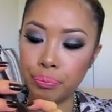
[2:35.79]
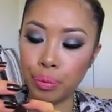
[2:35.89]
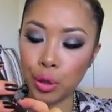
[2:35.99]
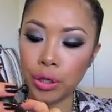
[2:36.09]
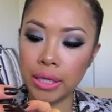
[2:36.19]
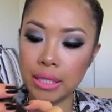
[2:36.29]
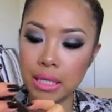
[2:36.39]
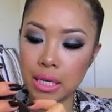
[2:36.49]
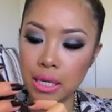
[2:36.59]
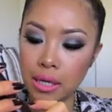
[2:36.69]

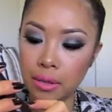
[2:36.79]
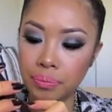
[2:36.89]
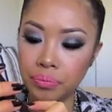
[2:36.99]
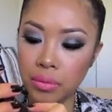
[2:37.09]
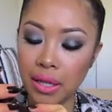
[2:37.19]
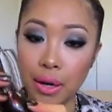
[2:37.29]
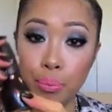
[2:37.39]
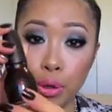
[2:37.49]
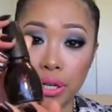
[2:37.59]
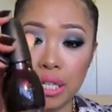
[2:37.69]
burgundy, like a
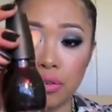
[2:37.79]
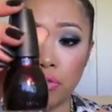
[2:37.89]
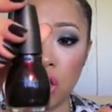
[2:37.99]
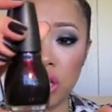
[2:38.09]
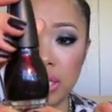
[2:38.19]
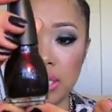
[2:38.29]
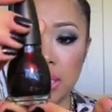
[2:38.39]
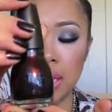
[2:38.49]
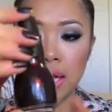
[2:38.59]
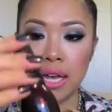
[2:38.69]
burgundy
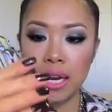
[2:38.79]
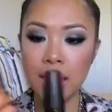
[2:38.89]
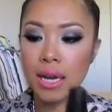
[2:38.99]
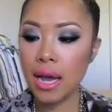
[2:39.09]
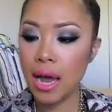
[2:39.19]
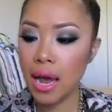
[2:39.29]
frost in it.